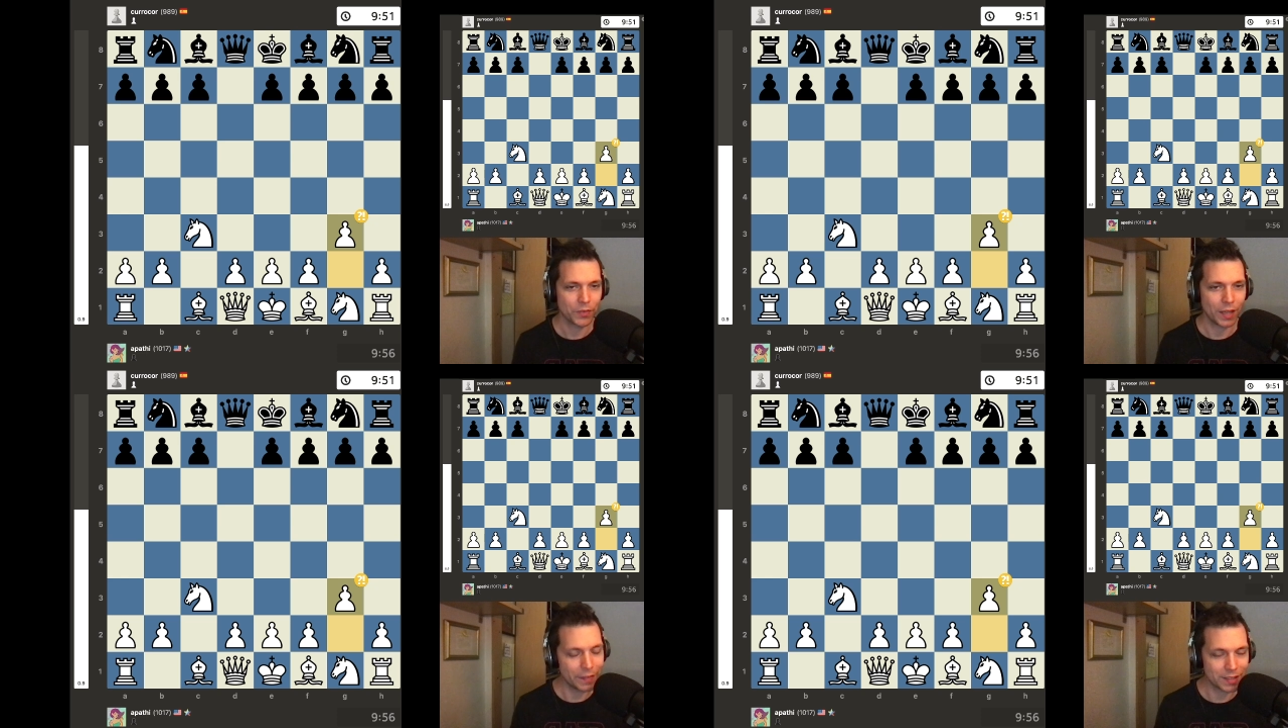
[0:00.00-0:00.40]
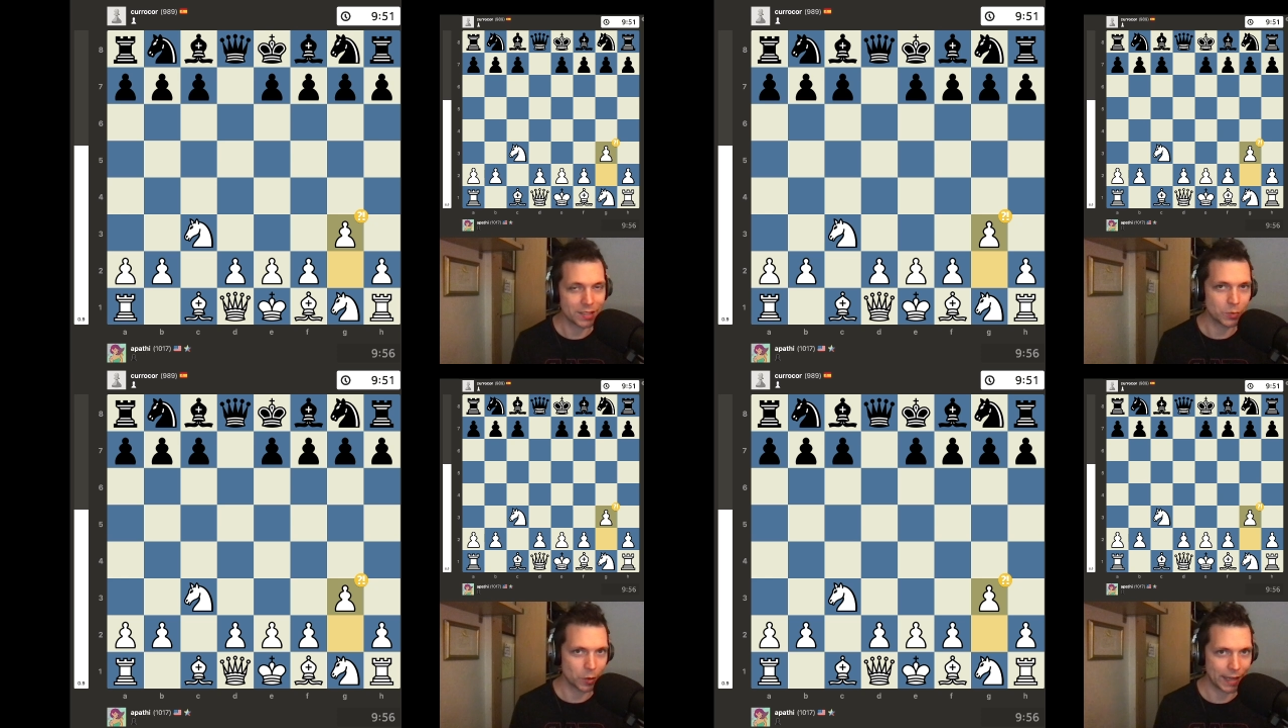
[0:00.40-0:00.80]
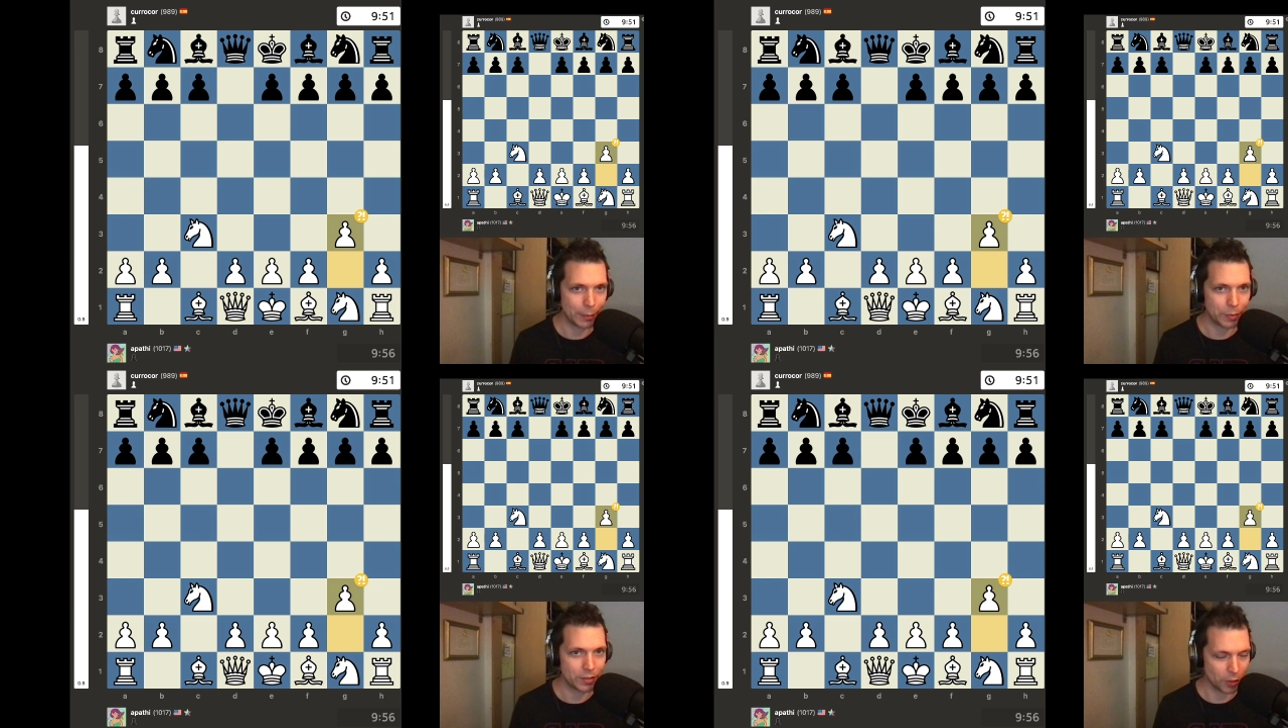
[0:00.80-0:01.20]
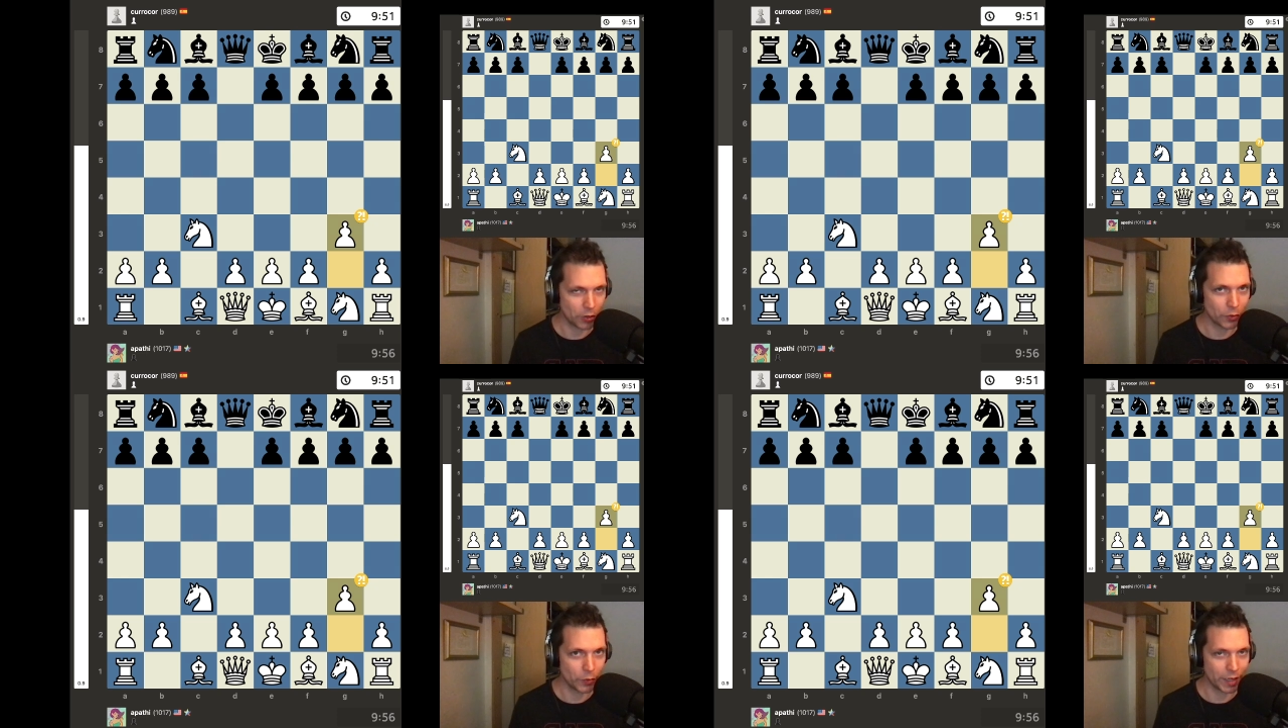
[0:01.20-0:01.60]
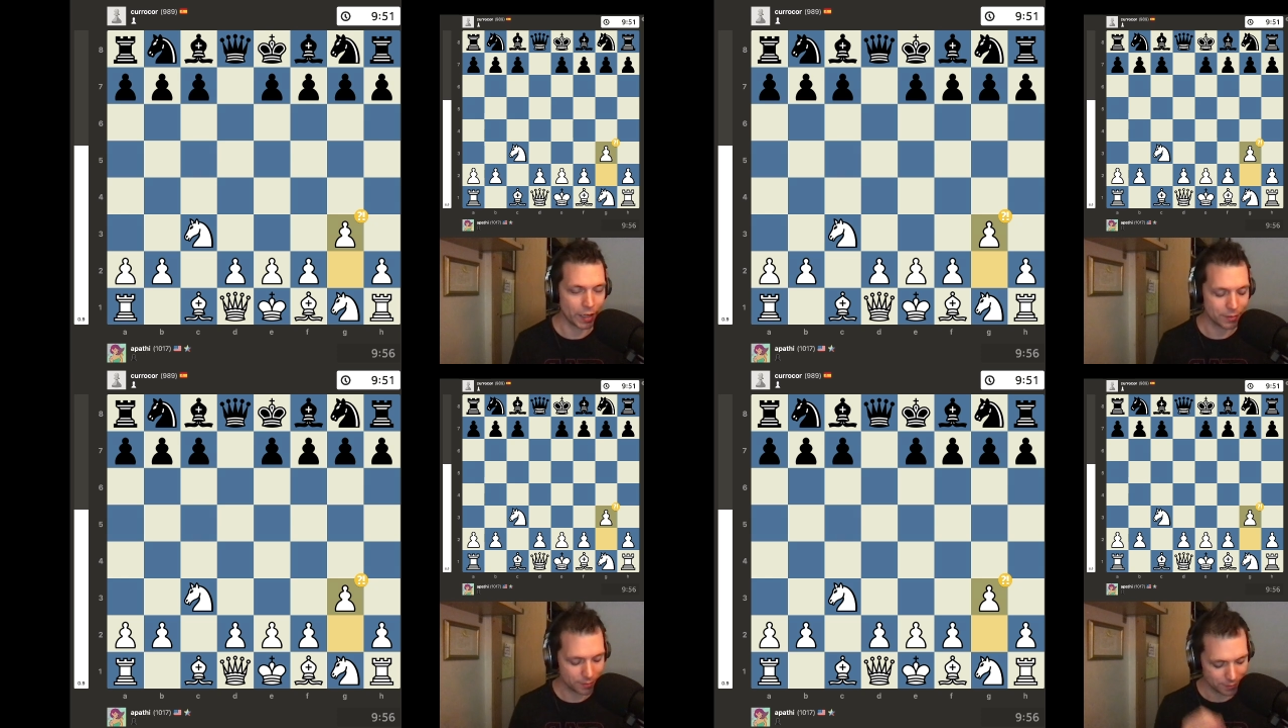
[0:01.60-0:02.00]
And this is what happened. Are you
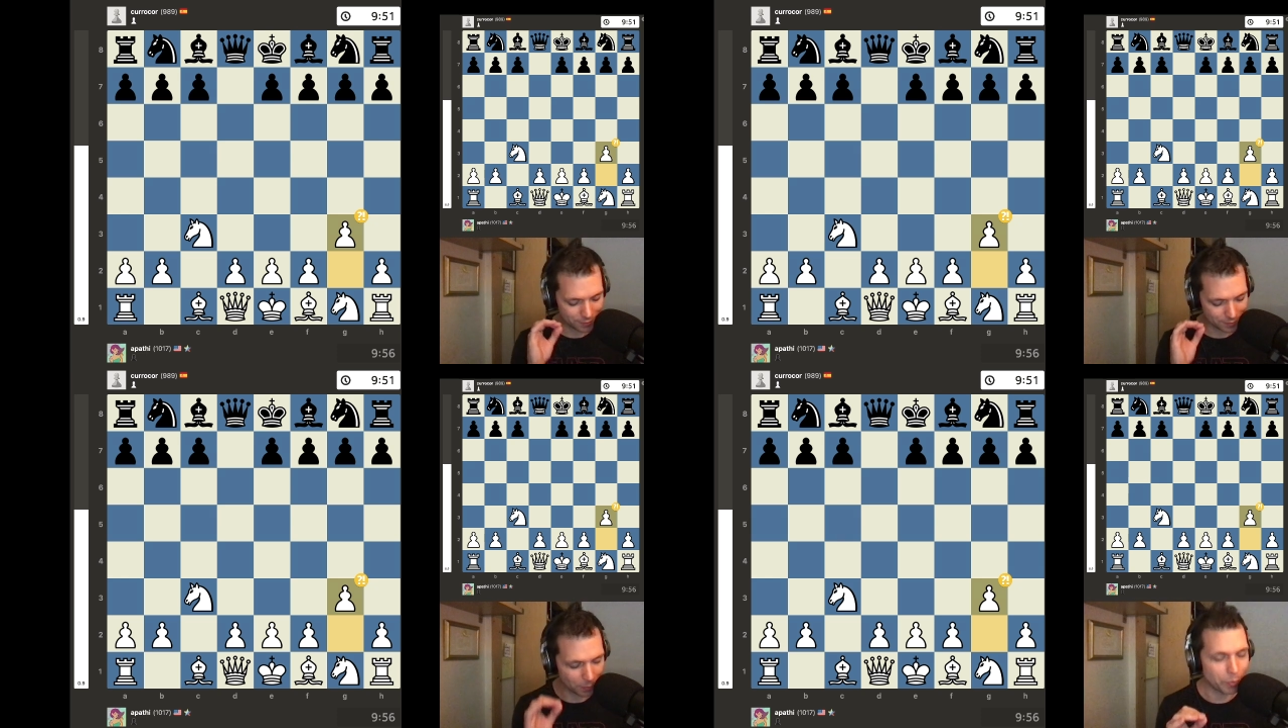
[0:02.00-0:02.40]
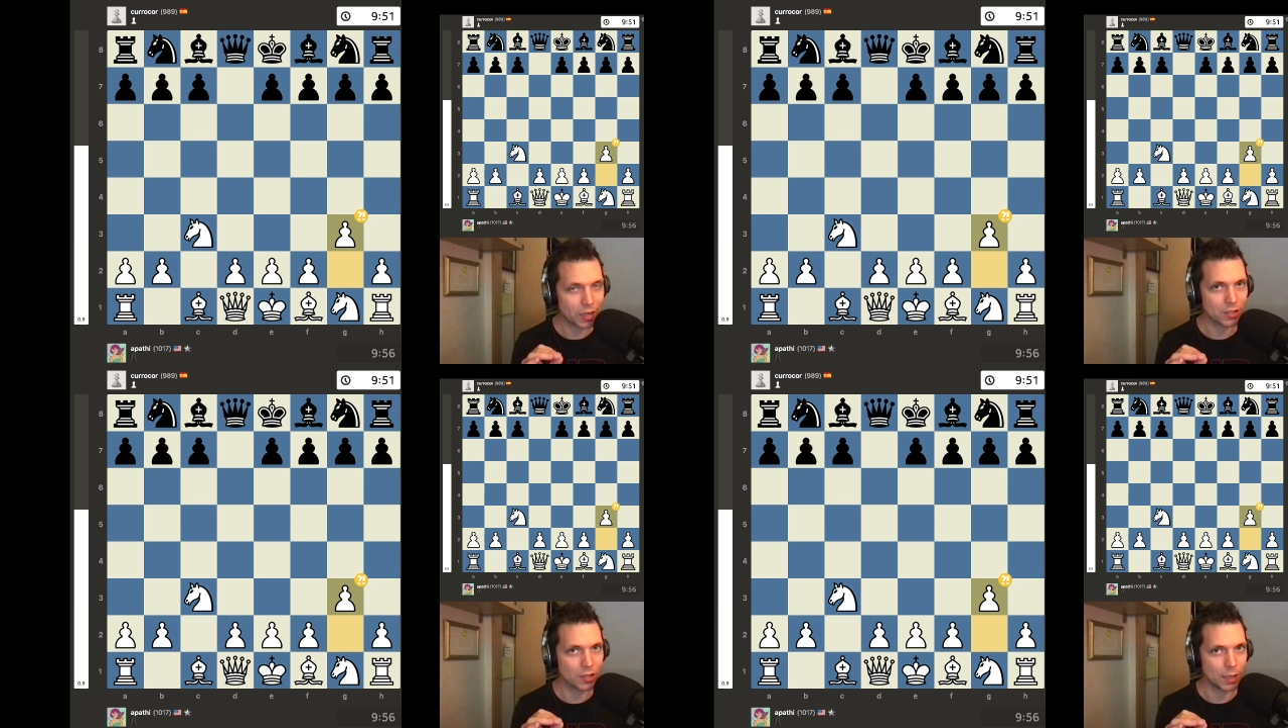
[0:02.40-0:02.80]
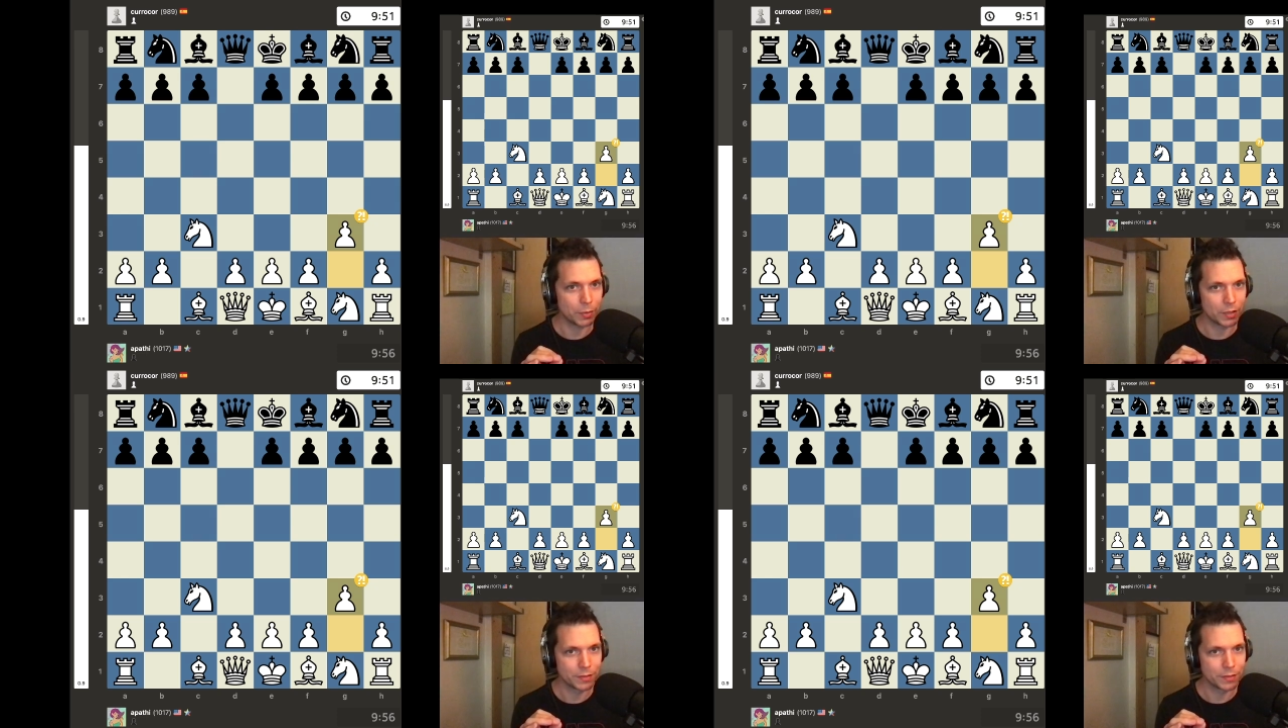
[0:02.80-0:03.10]
ready? Buckle up.